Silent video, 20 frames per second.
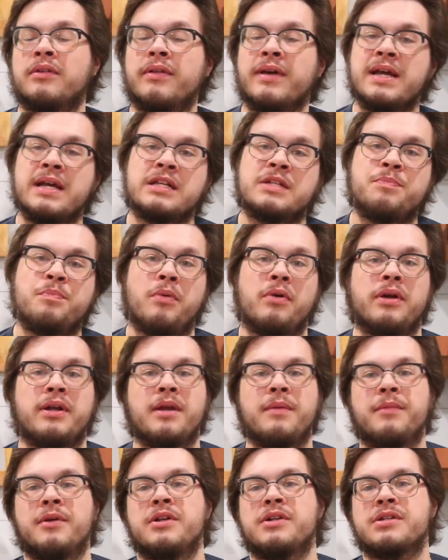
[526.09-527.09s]
last book
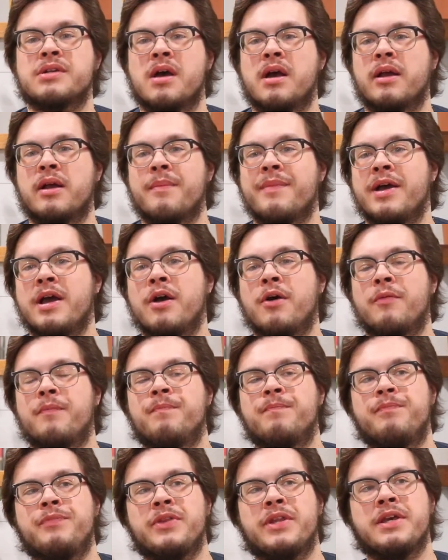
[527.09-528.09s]
I'm going to talk
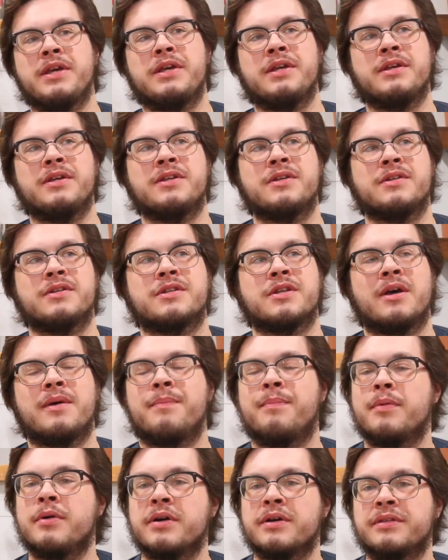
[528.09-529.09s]
about is a
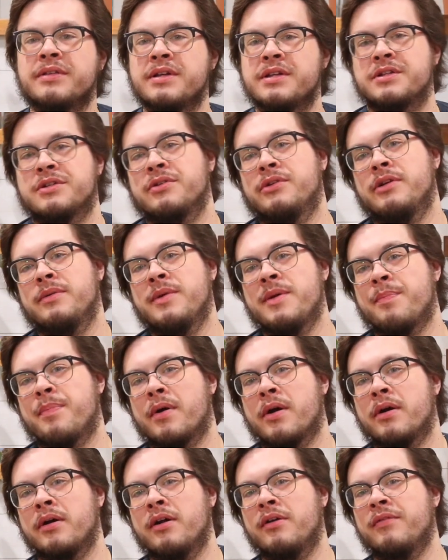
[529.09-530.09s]
book that's going to be
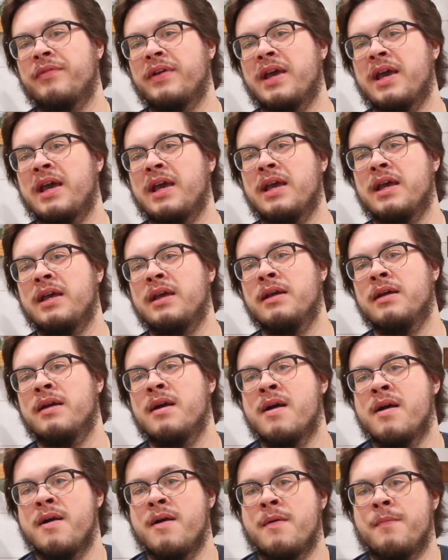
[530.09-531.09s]
part of
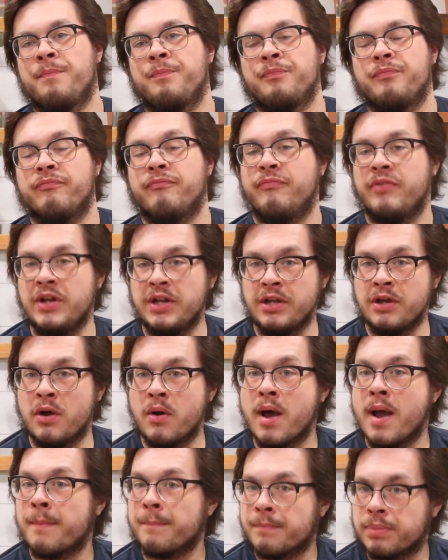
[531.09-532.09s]
a
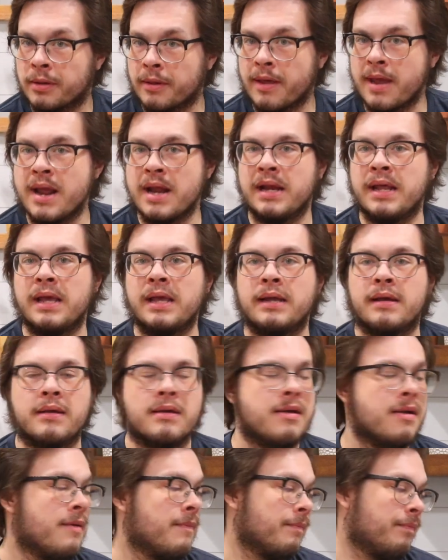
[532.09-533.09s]
video I'm planning,
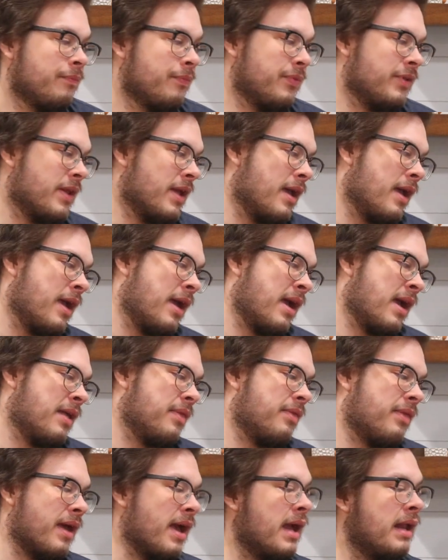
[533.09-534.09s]

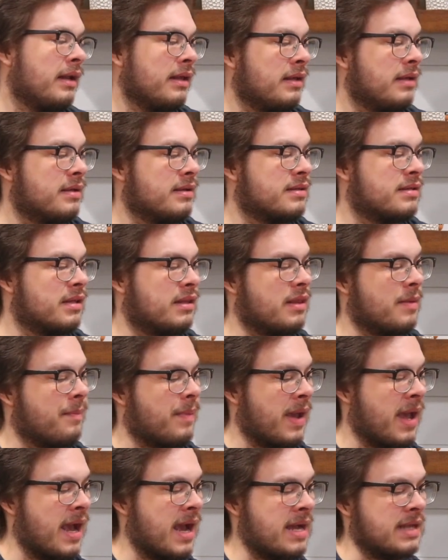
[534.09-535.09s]
and that is The
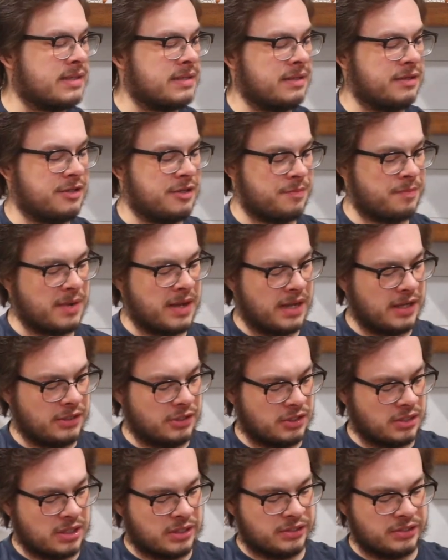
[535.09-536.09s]
Passage by
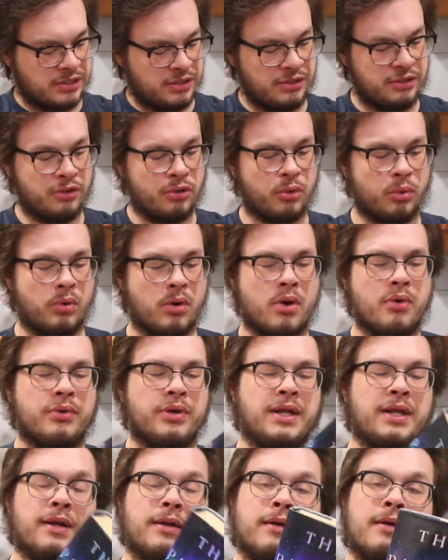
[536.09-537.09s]
Justin
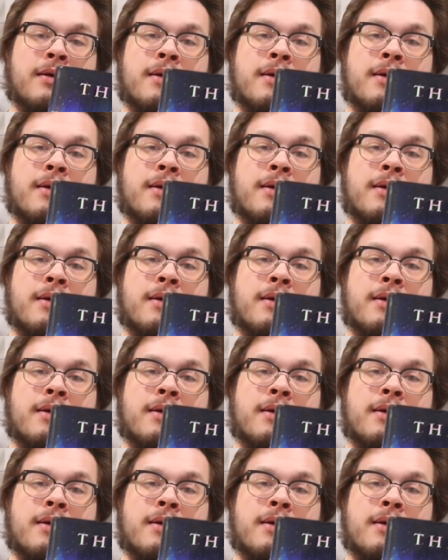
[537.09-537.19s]
Cronin.